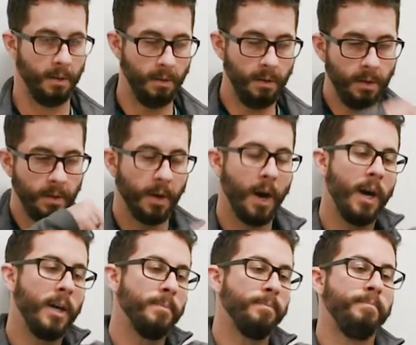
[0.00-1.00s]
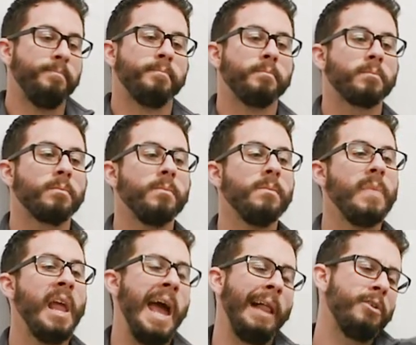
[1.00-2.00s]
um,
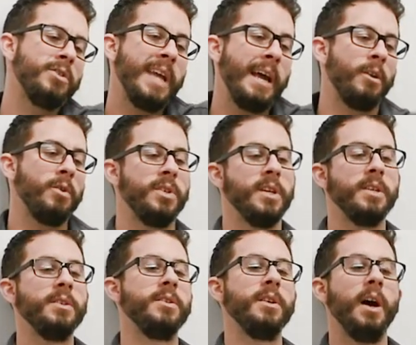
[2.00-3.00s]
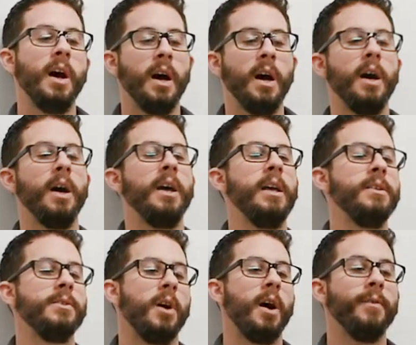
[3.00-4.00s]
Elos Danios is uh,
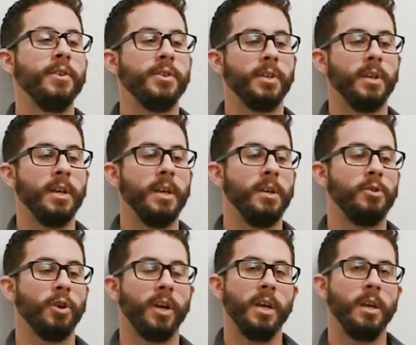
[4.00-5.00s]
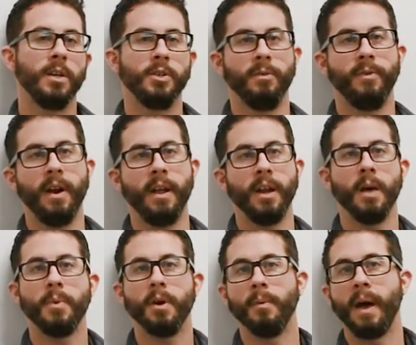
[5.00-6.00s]
is obviously tricky because you're fighting an
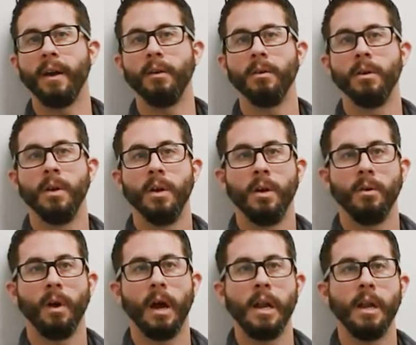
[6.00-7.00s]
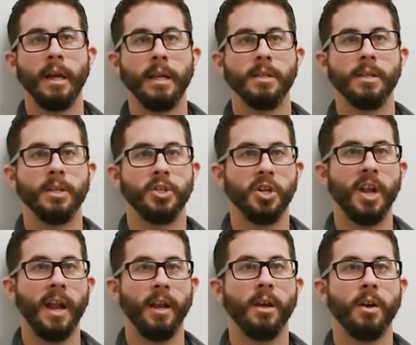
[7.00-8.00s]
uphill battle, right, against the
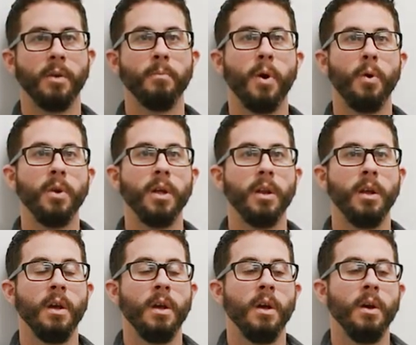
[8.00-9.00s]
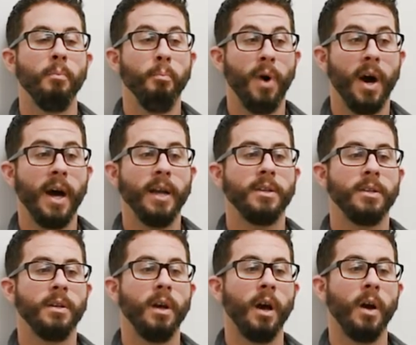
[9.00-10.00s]
genetic component.
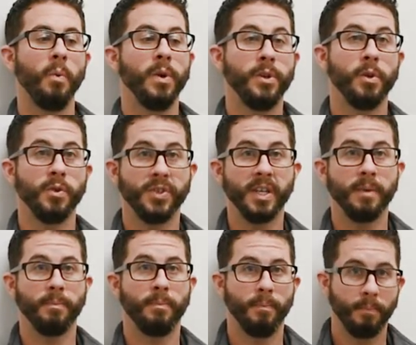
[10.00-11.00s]
But uh, we do see